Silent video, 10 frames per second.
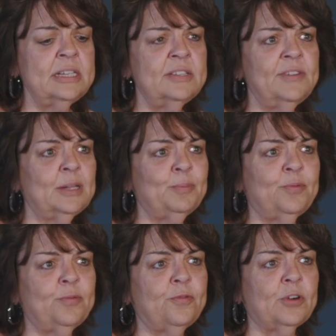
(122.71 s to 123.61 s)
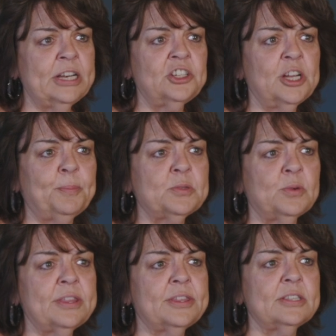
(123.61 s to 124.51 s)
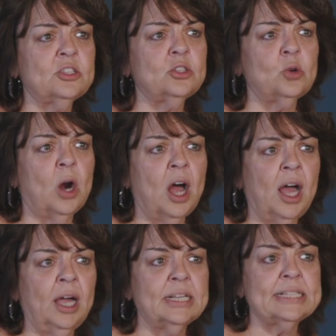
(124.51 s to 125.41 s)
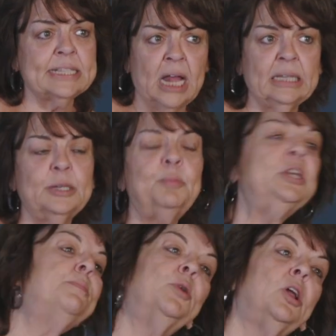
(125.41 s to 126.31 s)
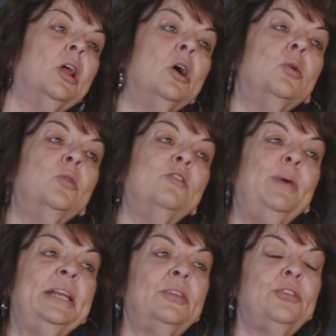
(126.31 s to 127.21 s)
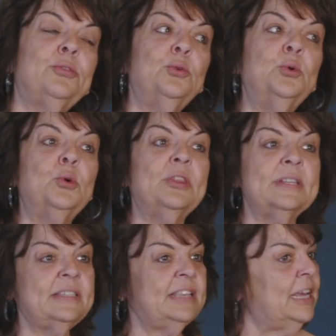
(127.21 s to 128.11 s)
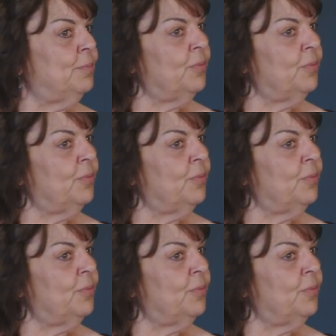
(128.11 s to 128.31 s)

to develop friendships with strong, solid people who have been through the same